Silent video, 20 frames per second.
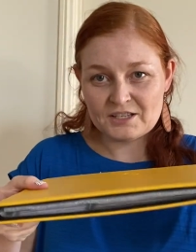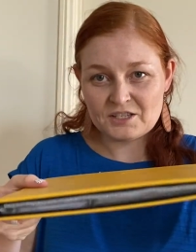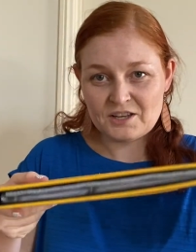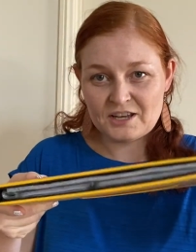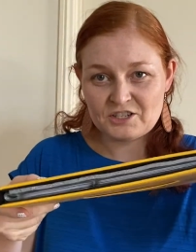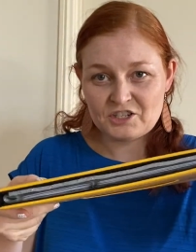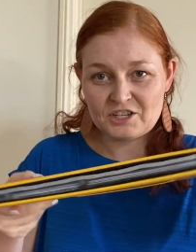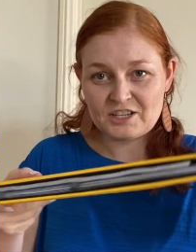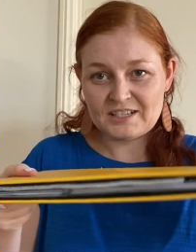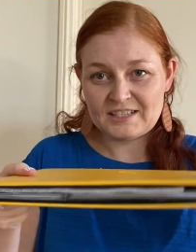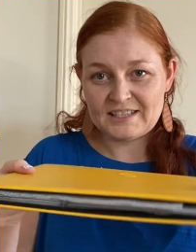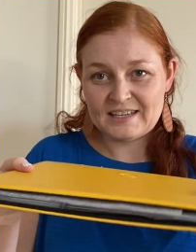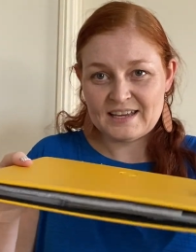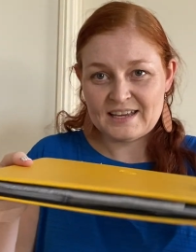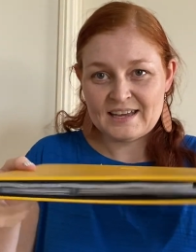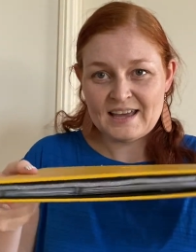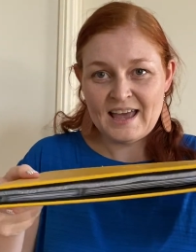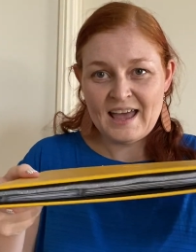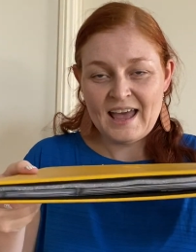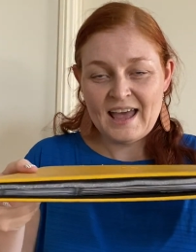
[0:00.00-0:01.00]
So as you can
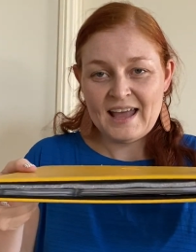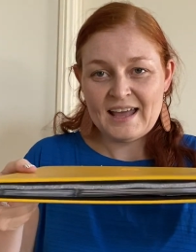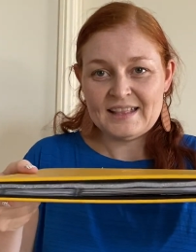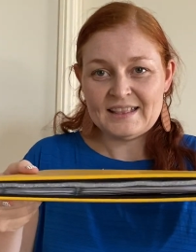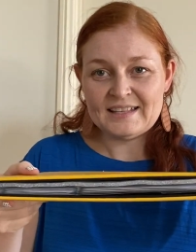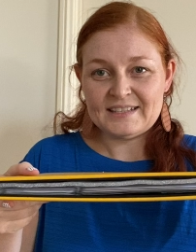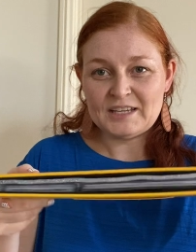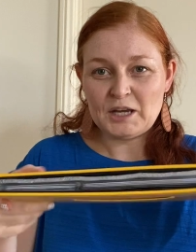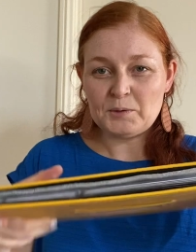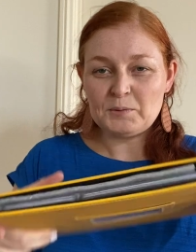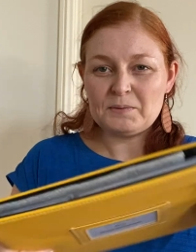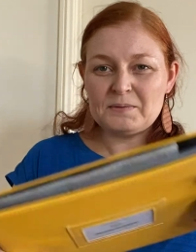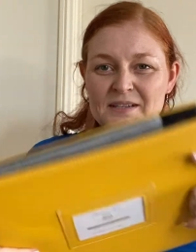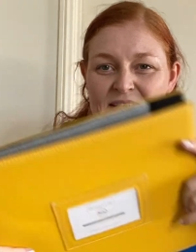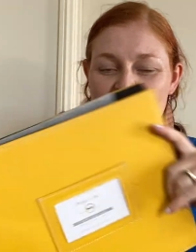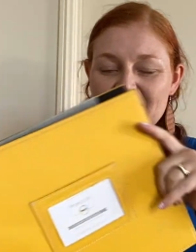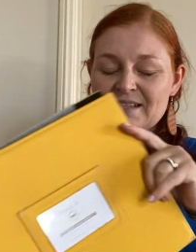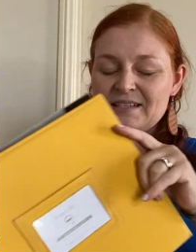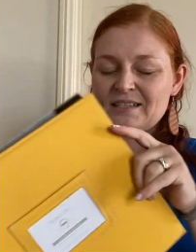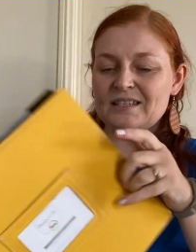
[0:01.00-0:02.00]
see, this
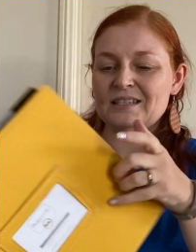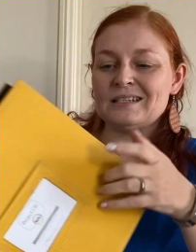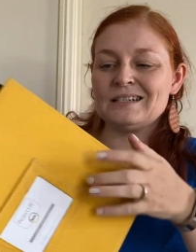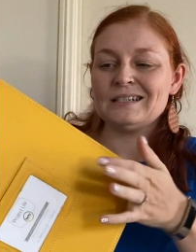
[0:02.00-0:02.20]
is